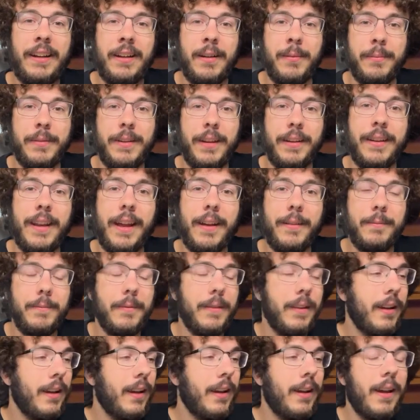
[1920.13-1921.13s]
him
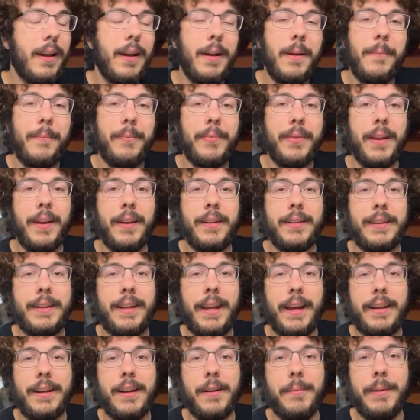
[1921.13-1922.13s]

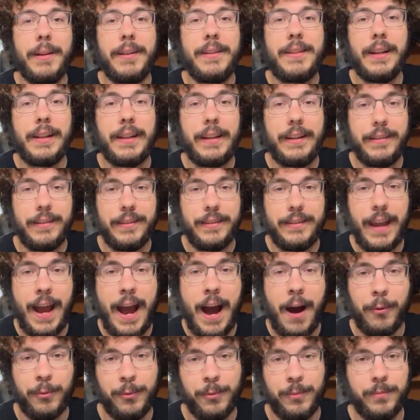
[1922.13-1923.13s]
kick him until he's
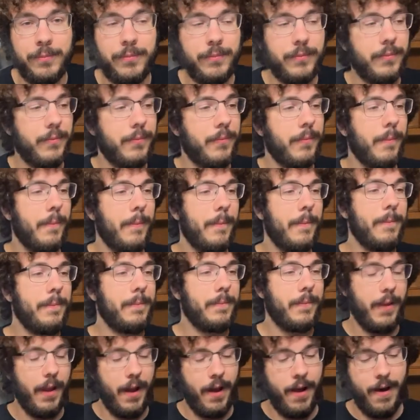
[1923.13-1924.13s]
down.
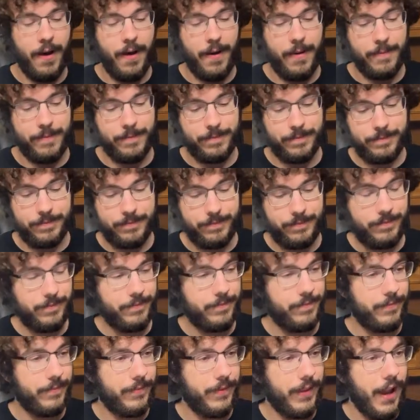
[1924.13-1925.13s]
I
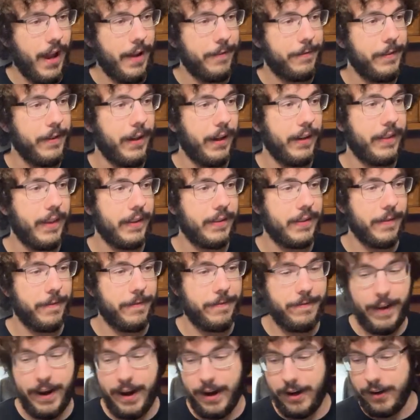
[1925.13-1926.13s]
feel like that's a
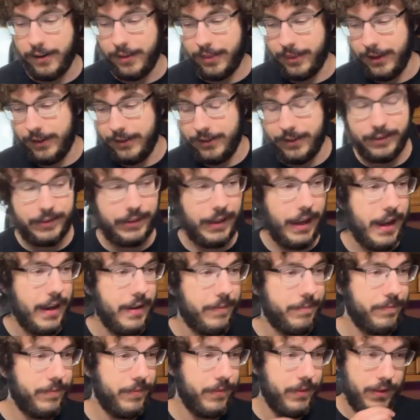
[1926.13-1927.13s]
fair thing to say.
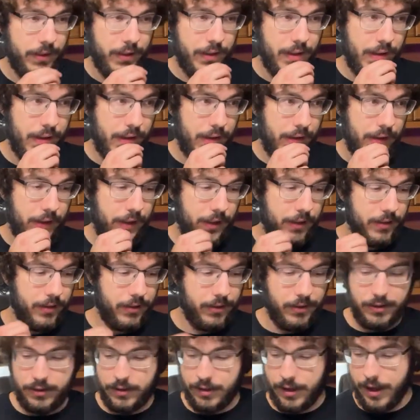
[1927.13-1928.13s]

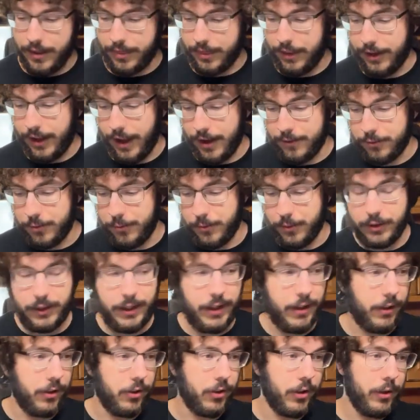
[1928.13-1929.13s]
I think everyone
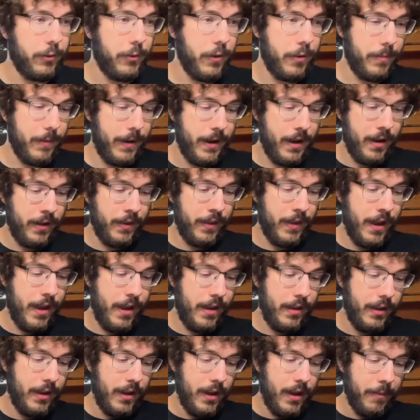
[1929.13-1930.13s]
can agree with me on
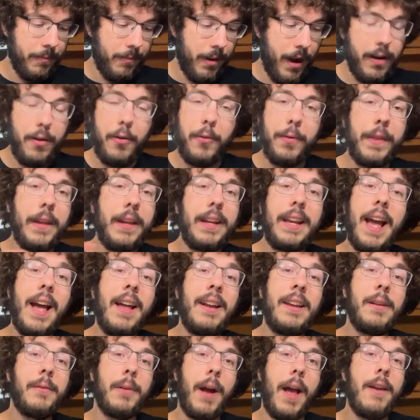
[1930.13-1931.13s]
that. But I don't think
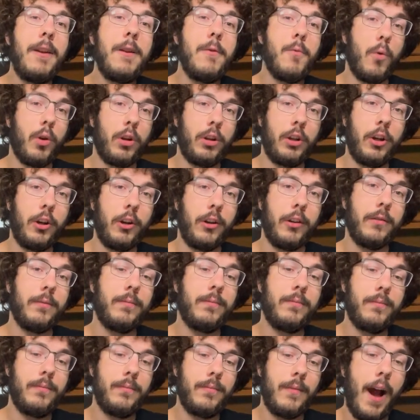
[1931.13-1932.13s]
anyone could.
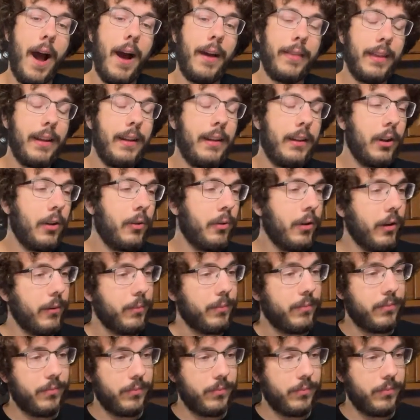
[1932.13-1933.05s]
I think Yoda